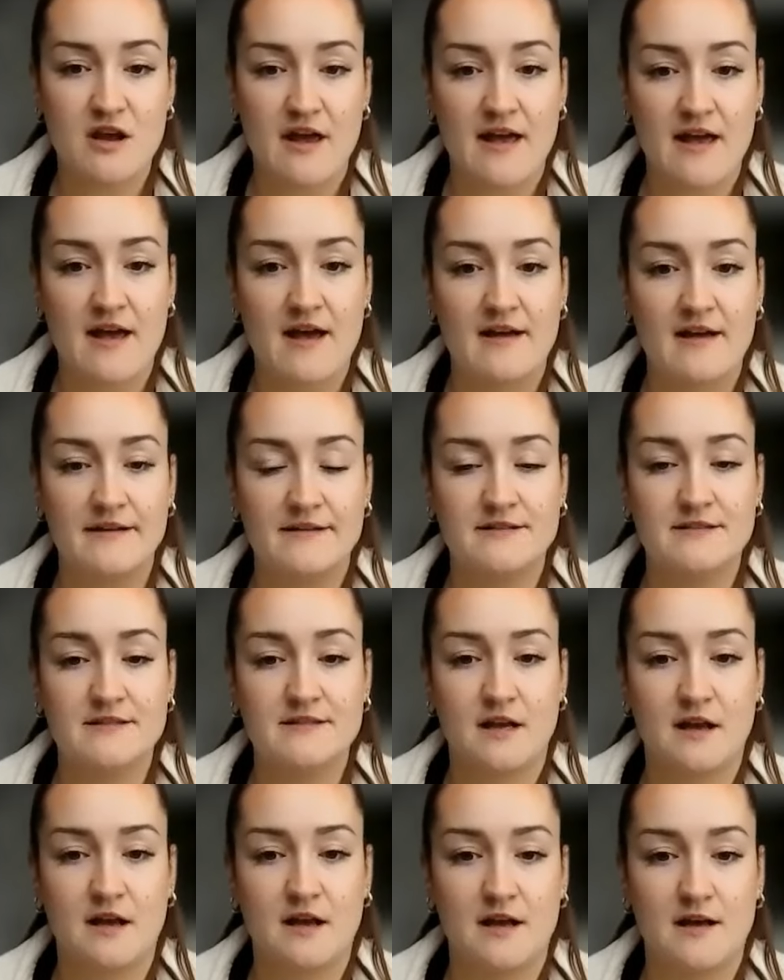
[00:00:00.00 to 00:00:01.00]
and,
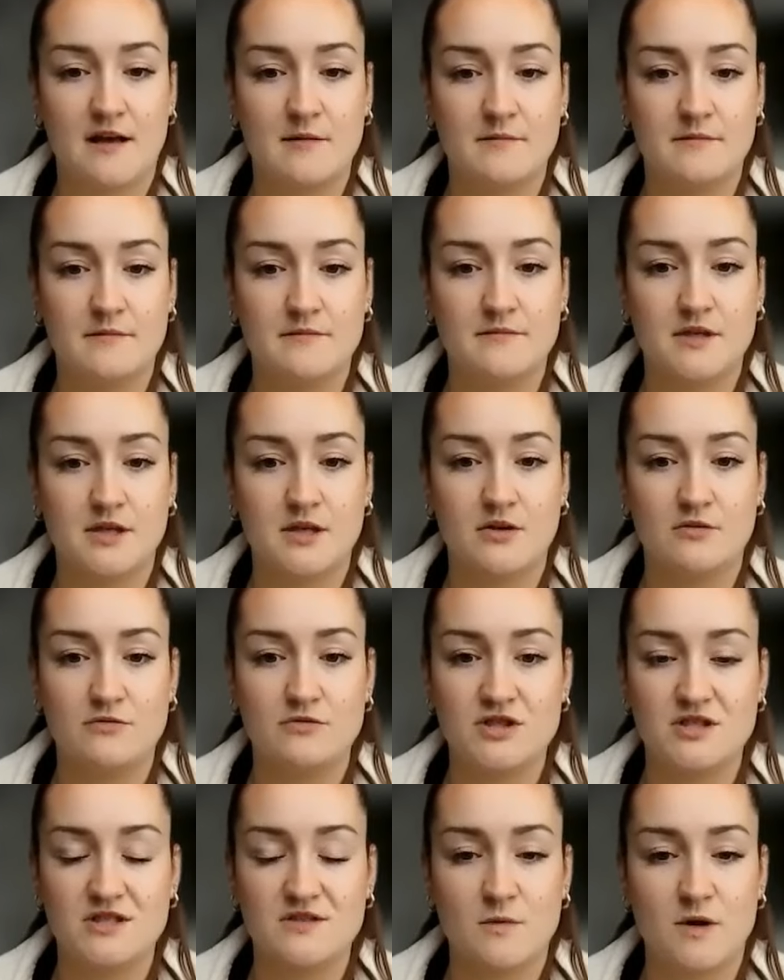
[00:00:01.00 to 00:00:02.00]

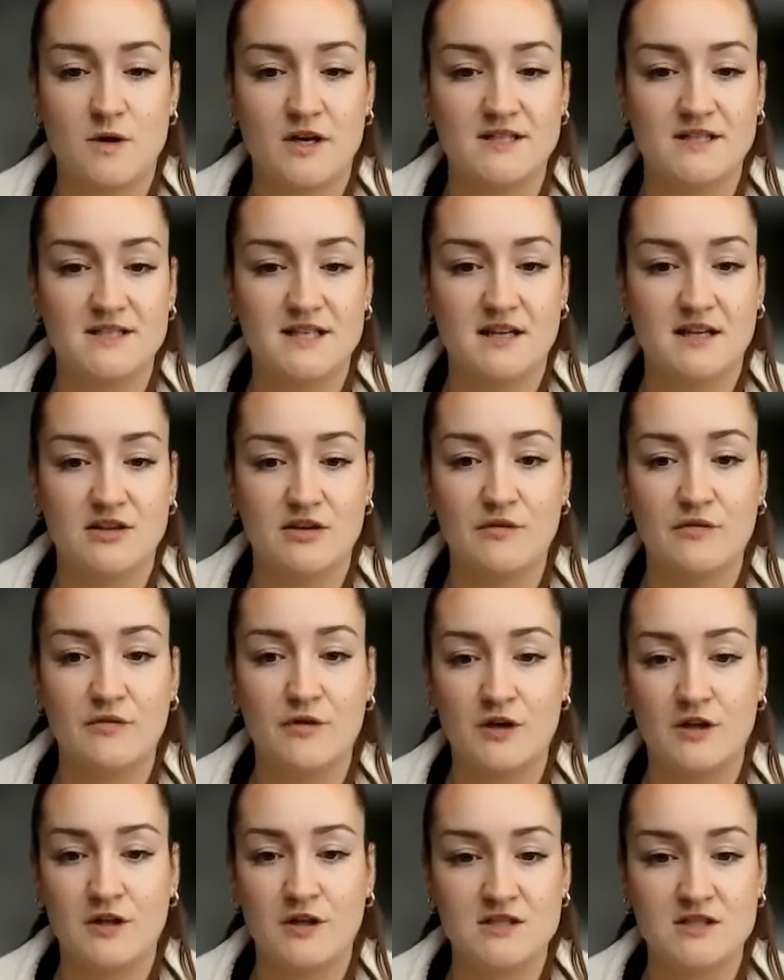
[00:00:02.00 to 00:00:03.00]
just wanting to get their
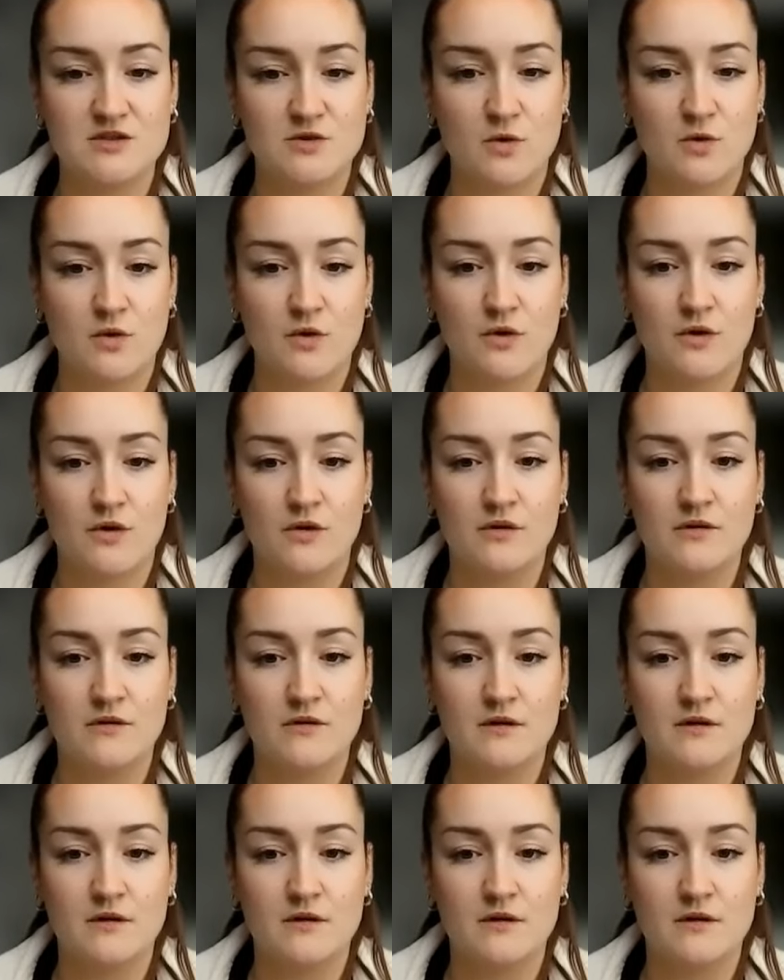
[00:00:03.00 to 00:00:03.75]
foot in the door?